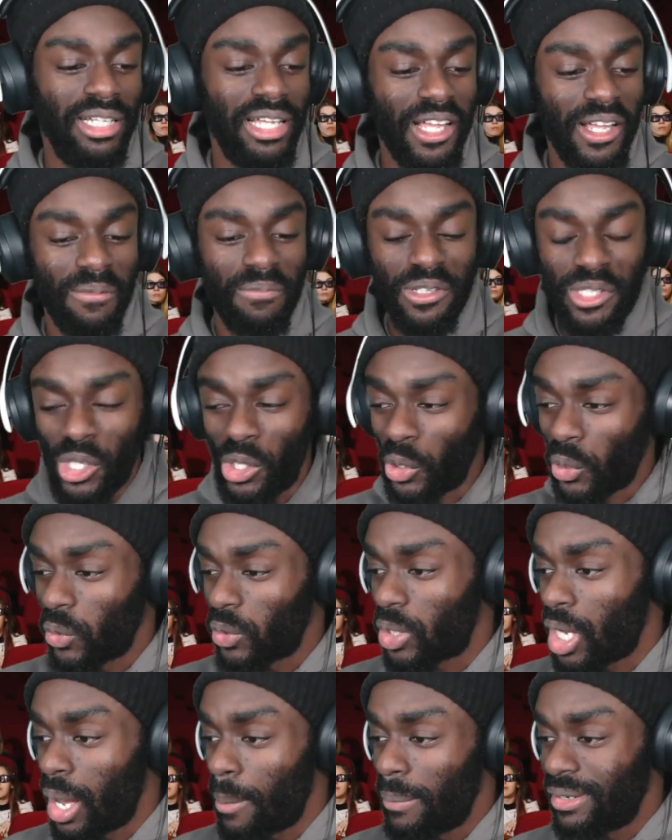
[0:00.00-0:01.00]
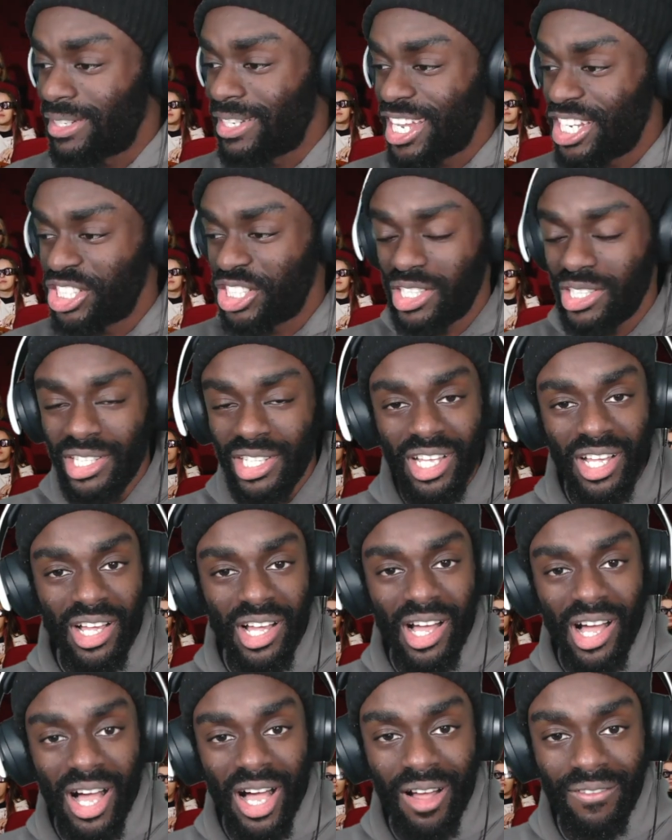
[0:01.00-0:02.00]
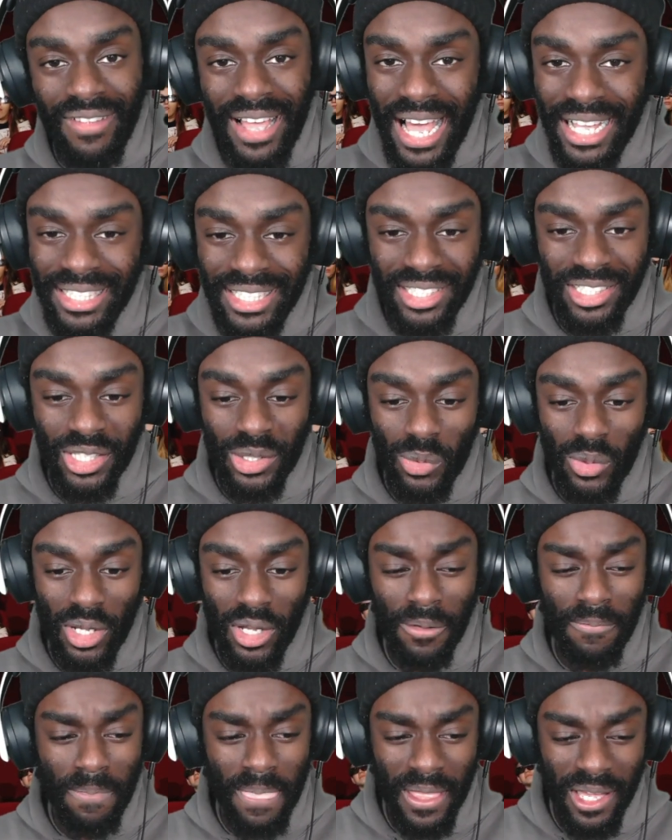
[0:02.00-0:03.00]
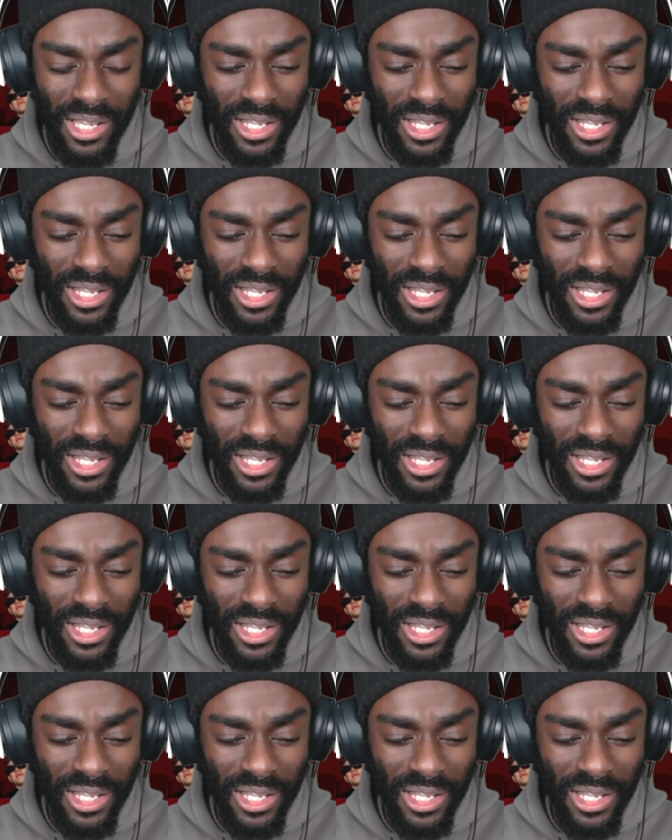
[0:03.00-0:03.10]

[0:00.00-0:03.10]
It's a good combination of actors as well.